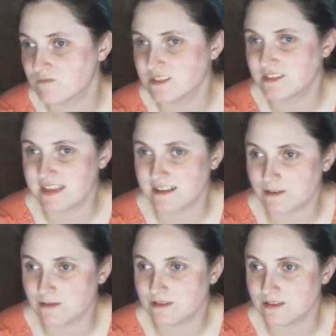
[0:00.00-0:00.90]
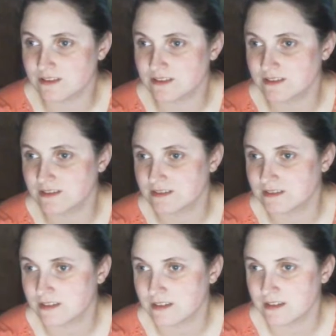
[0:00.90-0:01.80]
Zelos.
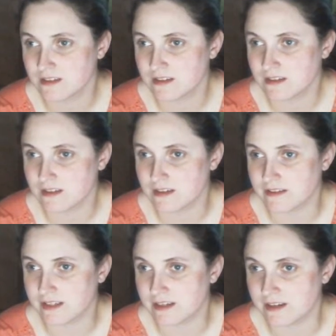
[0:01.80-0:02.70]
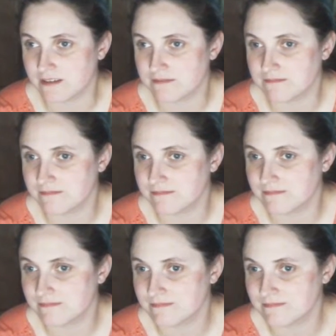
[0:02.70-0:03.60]
And then,
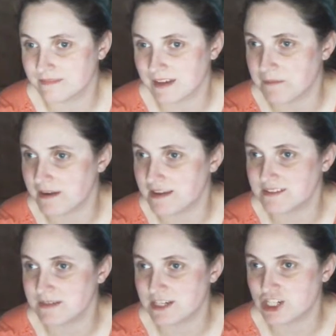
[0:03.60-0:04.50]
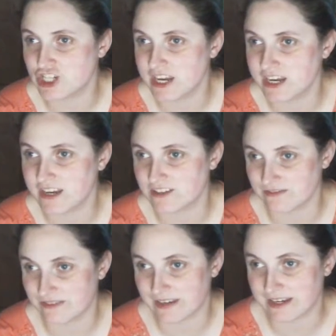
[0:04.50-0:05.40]
isn't my shading
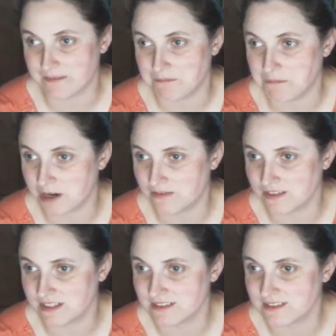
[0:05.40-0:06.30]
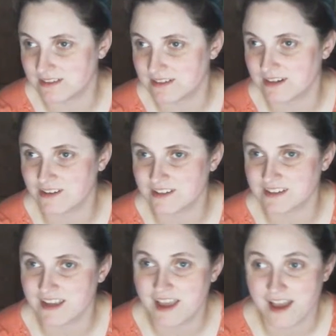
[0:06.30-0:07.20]
just fucking marvelous? Of course,
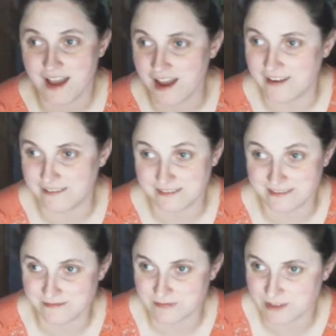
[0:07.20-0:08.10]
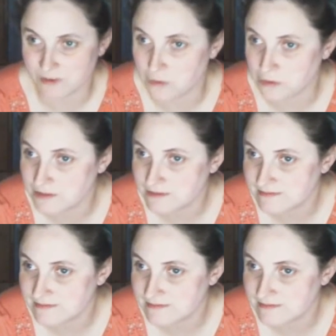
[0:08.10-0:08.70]
I was old.